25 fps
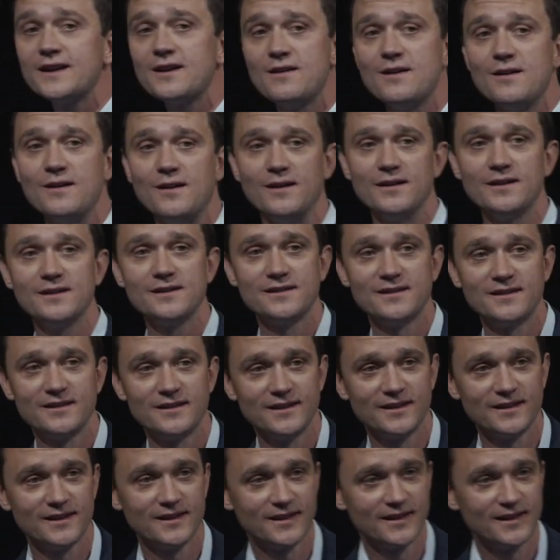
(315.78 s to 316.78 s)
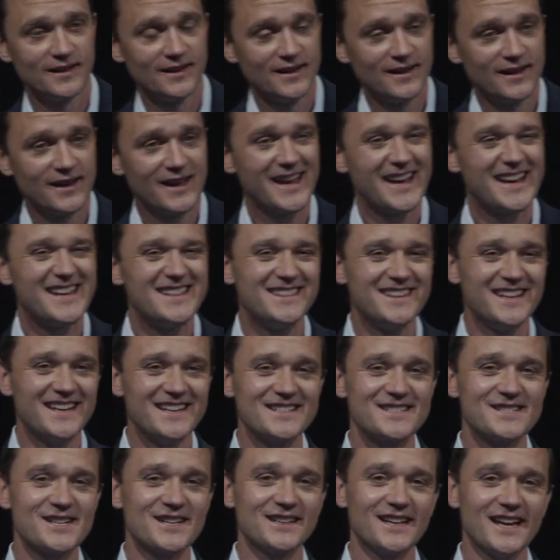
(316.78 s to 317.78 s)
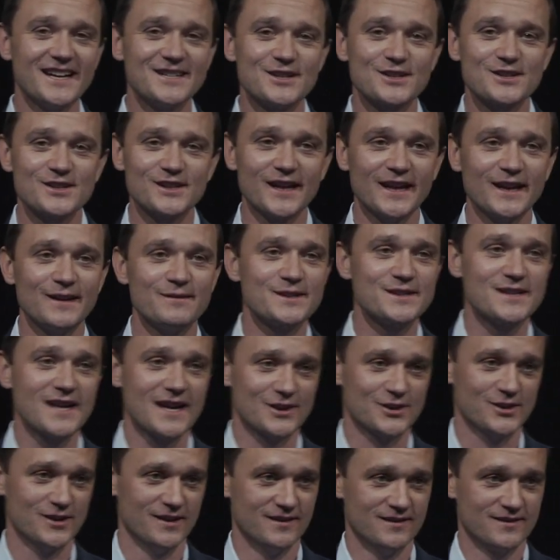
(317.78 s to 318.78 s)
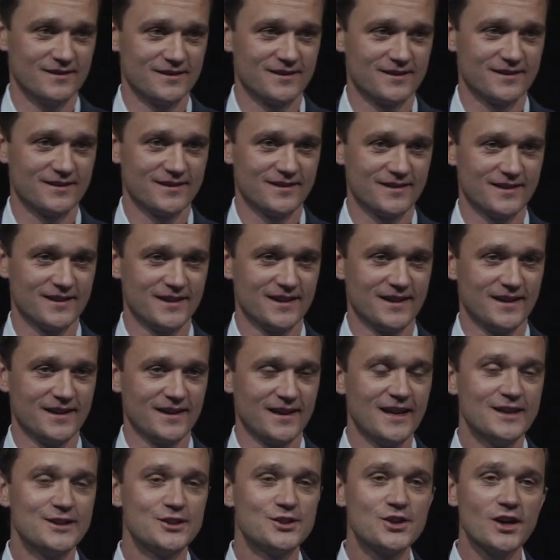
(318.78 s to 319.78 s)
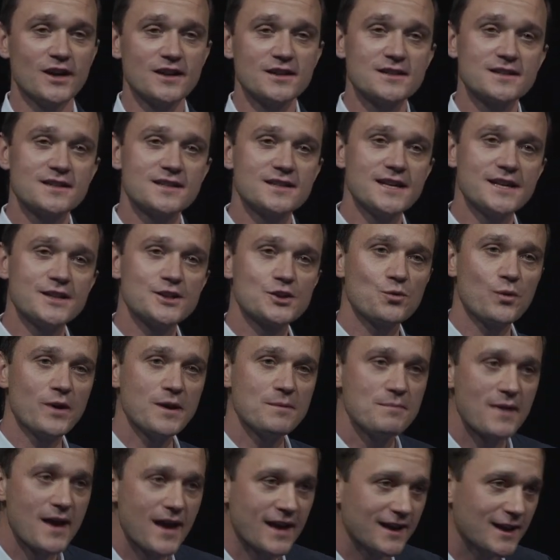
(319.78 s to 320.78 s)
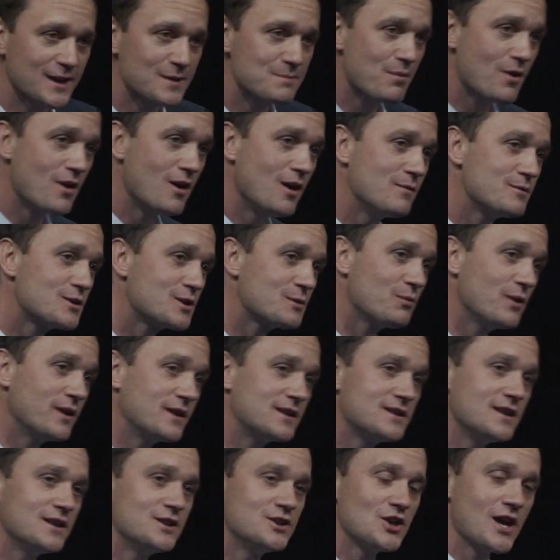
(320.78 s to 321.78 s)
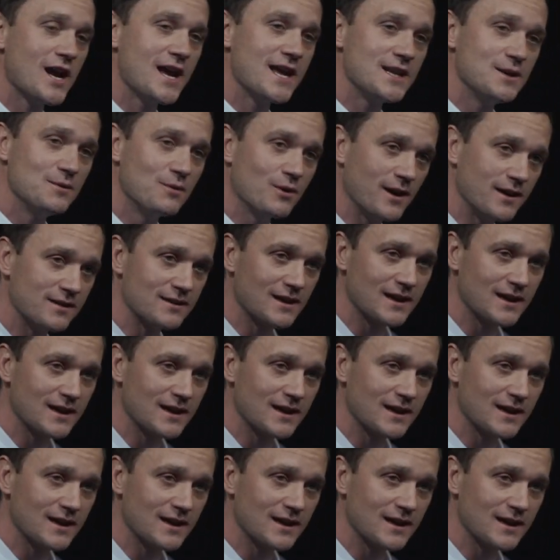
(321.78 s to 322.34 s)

all, in this legislative session, just since we met in Palm Springs in January, in the